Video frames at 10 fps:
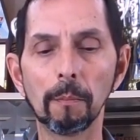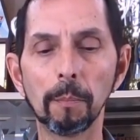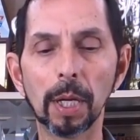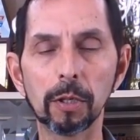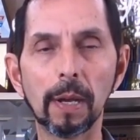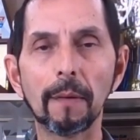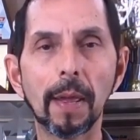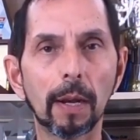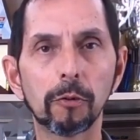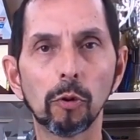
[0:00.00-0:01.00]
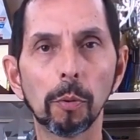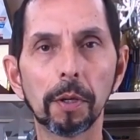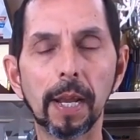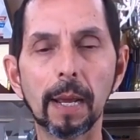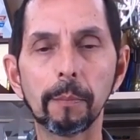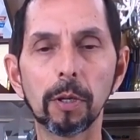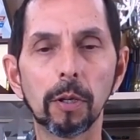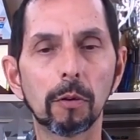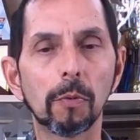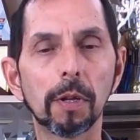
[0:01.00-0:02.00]
But you have that control with the damping. You
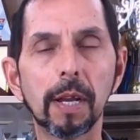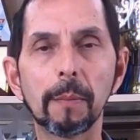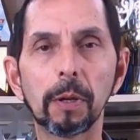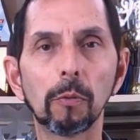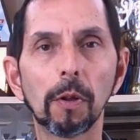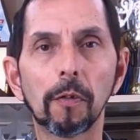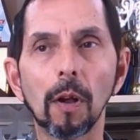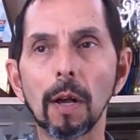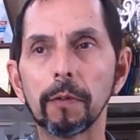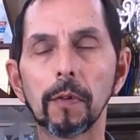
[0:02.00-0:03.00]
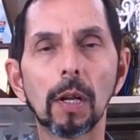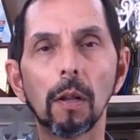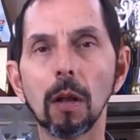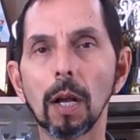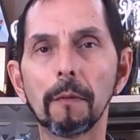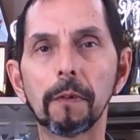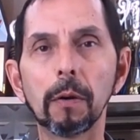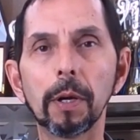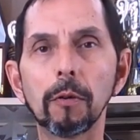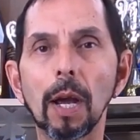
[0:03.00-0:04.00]
can run the damping really soft if you go along a
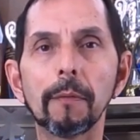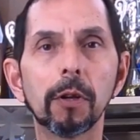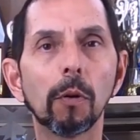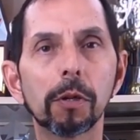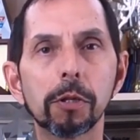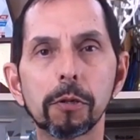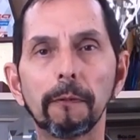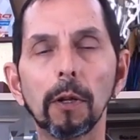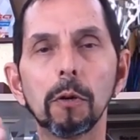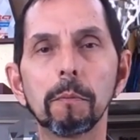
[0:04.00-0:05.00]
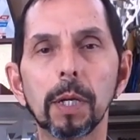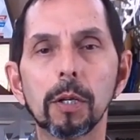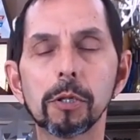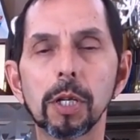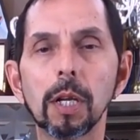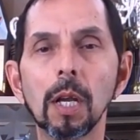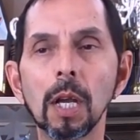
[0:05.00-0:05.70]
freeway drive and you want it to just float and be cushy.